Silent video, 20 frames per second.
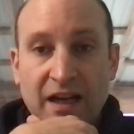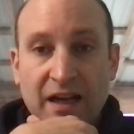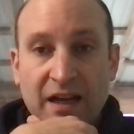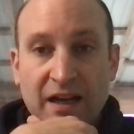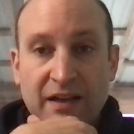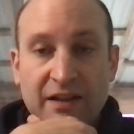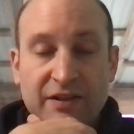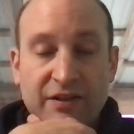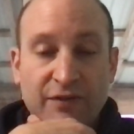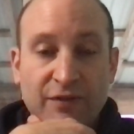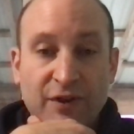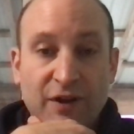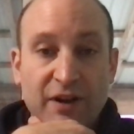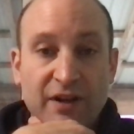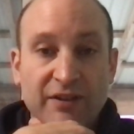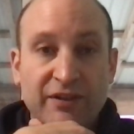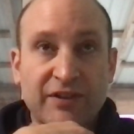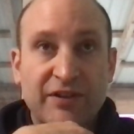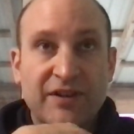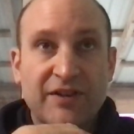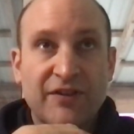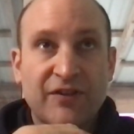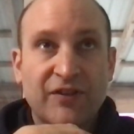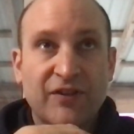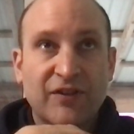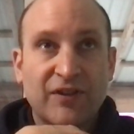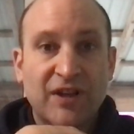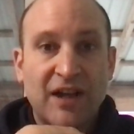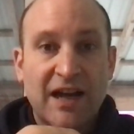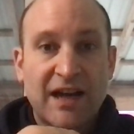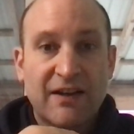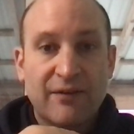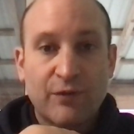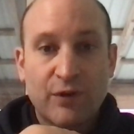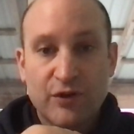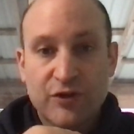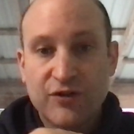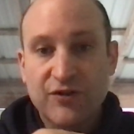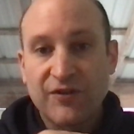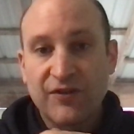and at the very least, a lot of
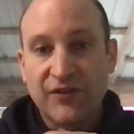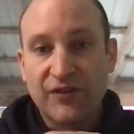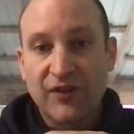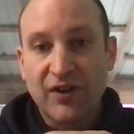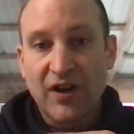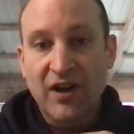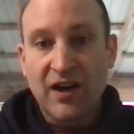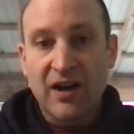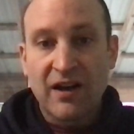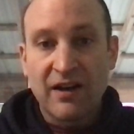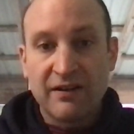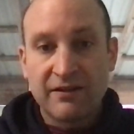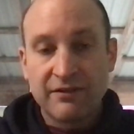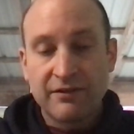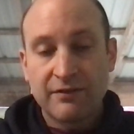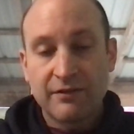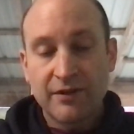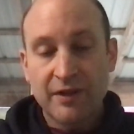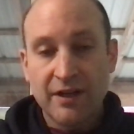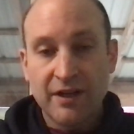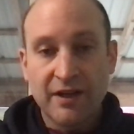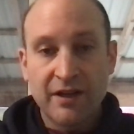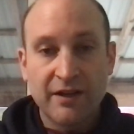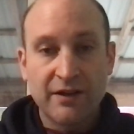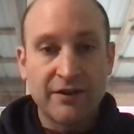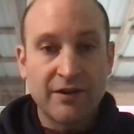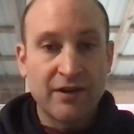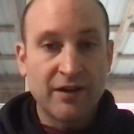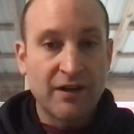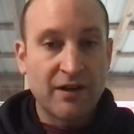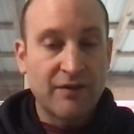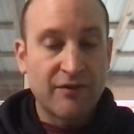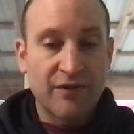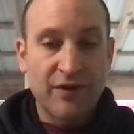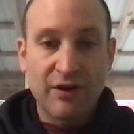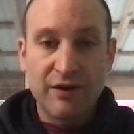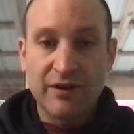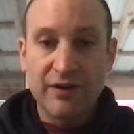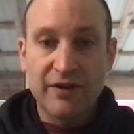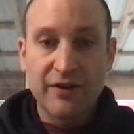what she saw and
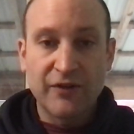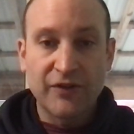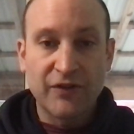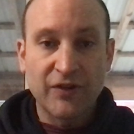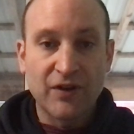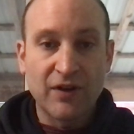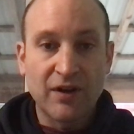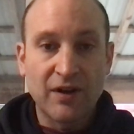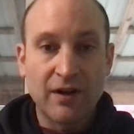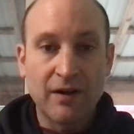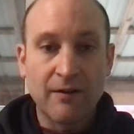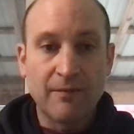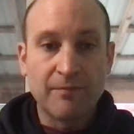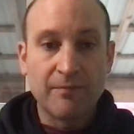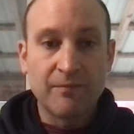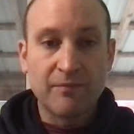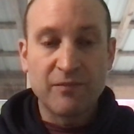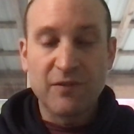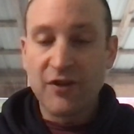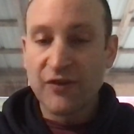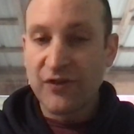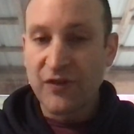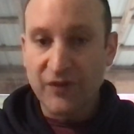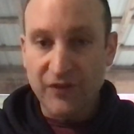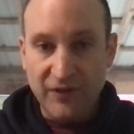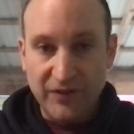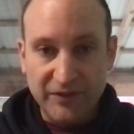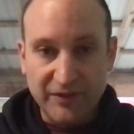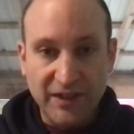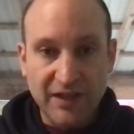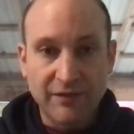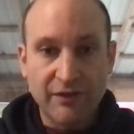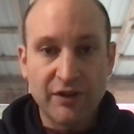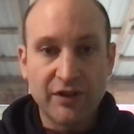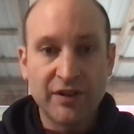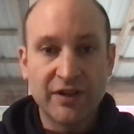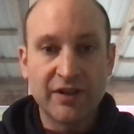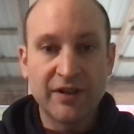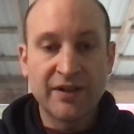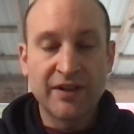various assisted
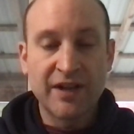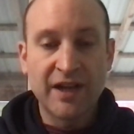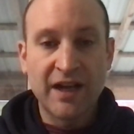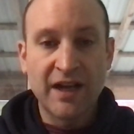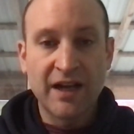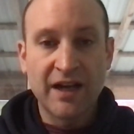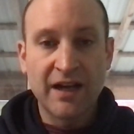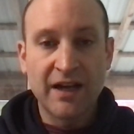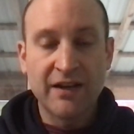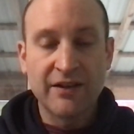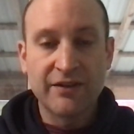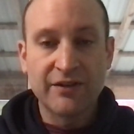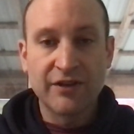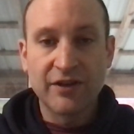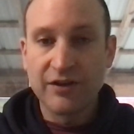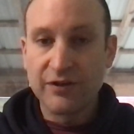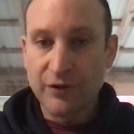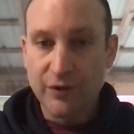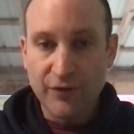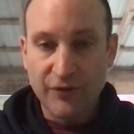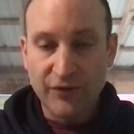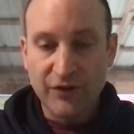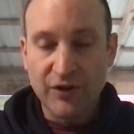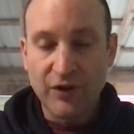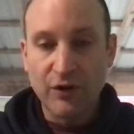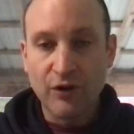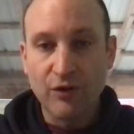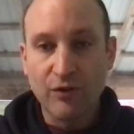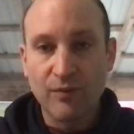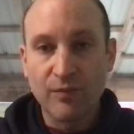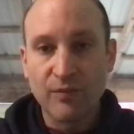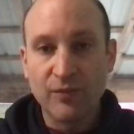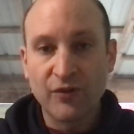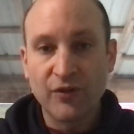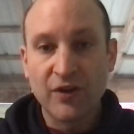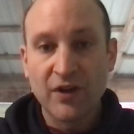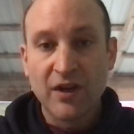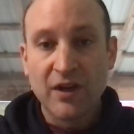living and nursing homes